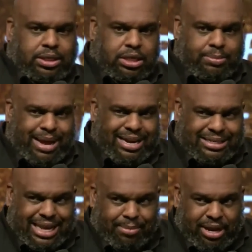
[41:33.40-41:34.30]
So
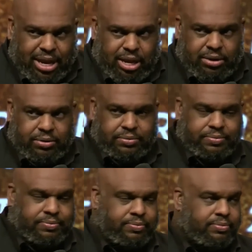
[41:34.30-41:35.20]
somebody's time to eat.
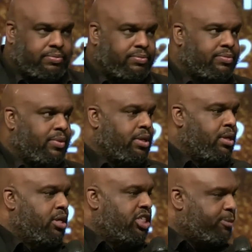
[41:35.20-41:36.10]

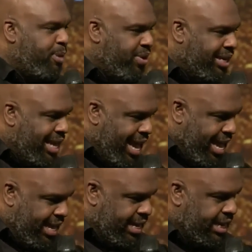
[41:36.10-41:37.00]
Spirit
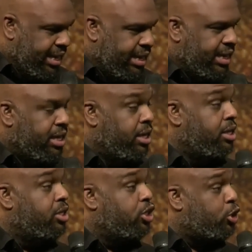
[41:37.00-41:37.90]
led,
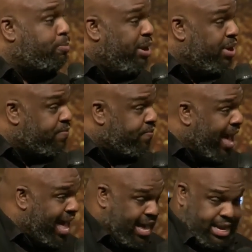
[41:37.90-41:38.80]
spirit
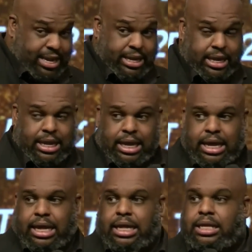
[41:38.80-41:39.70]
fed.
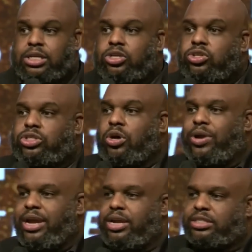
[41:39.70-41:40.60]

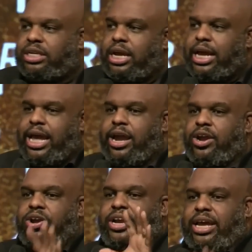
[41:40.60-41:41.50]
So here's
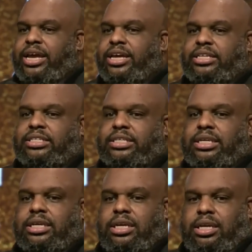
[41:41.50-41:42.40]
here
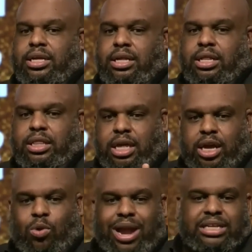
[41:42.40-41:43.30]
is
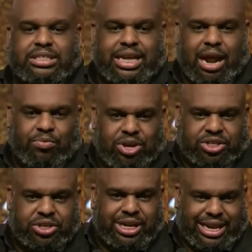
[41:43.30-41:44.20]
the equation that I
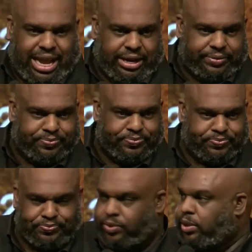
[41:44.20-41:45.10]
want you to get.
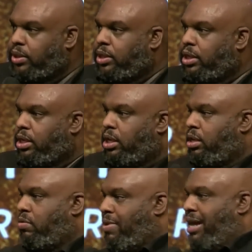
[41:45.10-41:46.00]

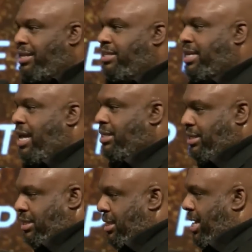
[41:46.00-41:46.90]
Write this down.
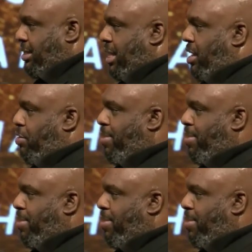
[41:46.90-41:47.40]
This is good. I saw